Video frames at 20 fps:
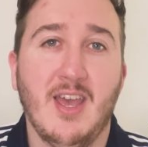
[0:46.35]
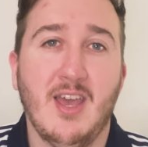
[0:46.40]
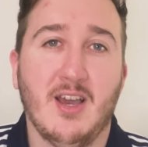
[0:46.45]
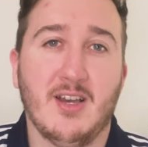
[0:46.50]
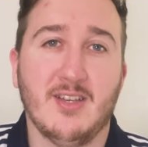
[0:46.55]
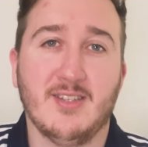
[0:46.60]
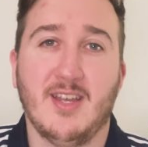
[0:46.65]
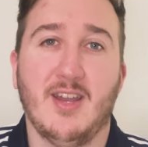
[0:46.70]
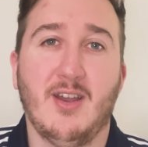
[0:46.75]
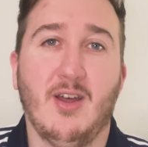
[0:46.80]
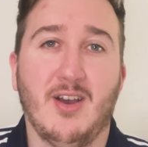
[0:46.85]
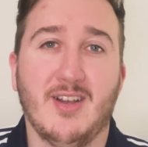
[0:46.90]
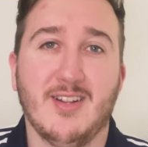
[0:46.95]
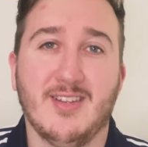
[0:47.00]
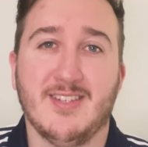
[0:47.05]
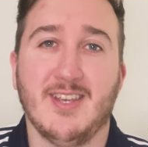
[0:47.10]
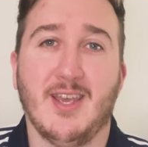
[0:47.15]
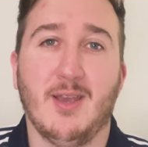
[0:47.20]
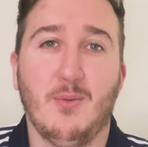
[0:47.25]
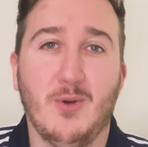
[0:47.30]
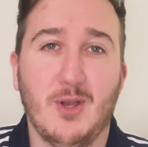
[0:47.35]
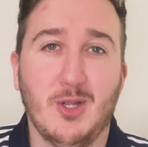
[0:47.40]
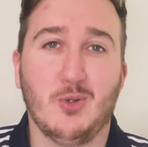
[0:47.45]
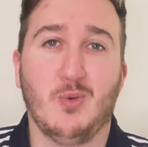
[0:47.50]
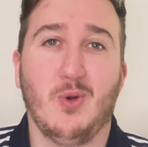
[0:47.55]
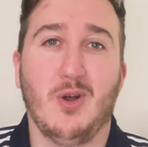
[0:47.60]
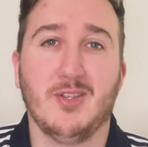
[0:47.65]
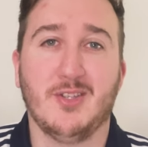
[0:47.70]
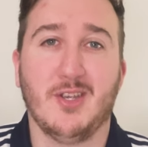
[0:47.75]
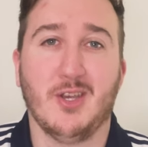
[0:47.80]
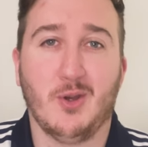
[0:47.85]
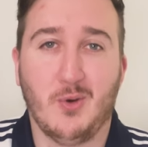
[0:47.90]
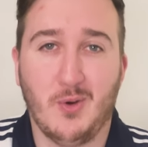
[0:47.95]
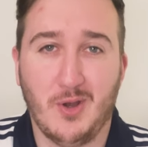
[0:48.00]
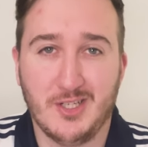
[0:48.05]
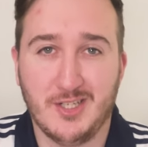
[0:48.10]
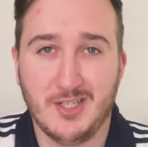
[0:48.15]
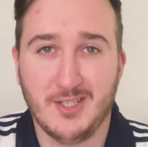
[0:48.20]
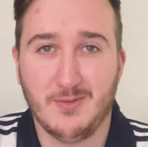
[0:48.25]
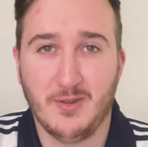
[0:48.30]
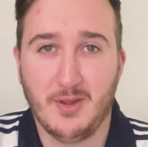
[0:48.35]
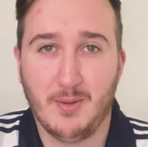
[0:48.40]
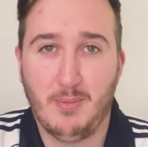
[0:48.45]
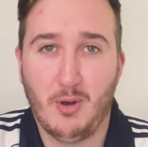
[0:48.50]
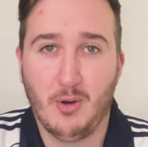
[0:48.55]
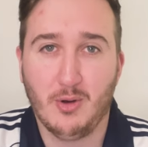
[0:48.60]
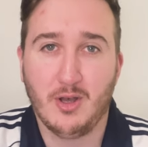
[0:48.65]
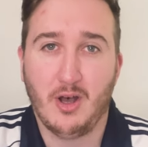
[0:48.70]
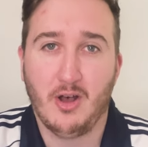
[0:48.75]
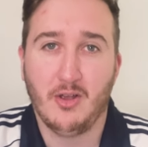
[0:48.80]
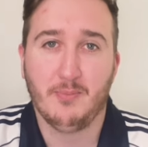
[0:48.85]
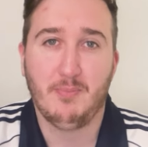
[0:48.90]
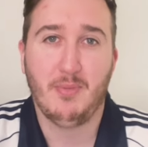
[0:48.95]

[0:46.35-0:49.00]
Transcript: because then I can see which ones are questions for the podcast.